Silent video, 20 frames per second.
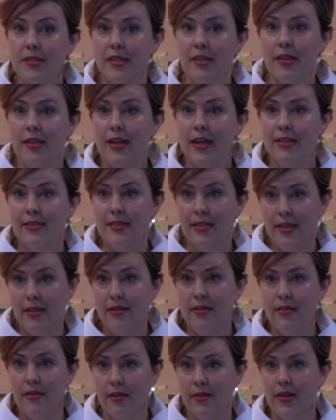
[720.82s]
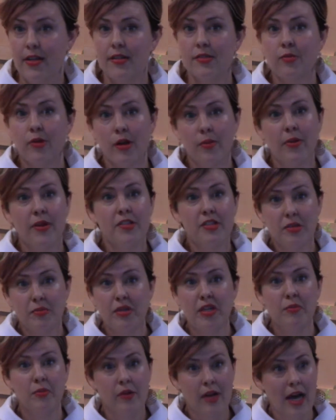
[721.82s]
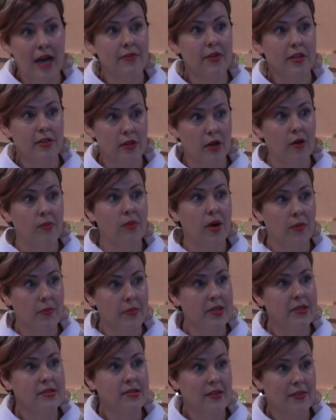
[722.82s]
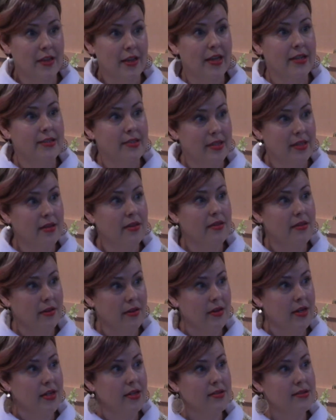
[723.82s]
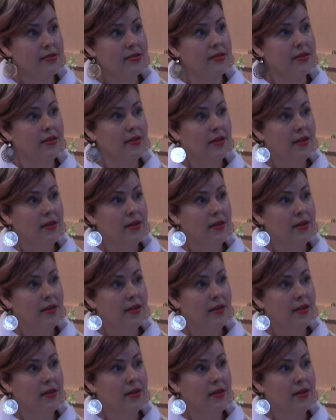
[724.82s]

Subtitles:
in the 1930s, where a bunch of people having low moments in the 1930s.